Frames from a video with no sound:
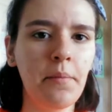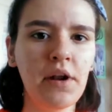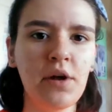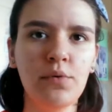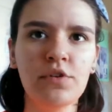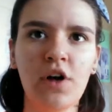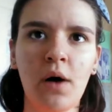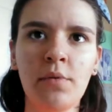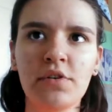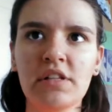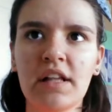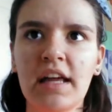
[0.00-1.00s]
but it was
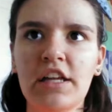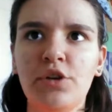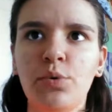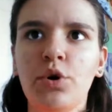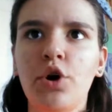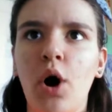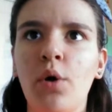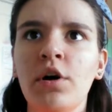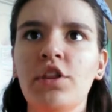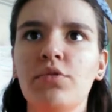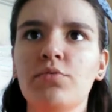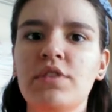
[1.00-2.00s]
almost like you were
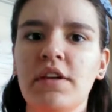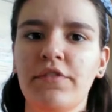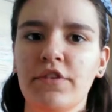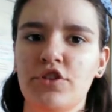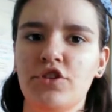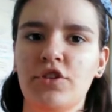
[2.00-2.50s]
going through different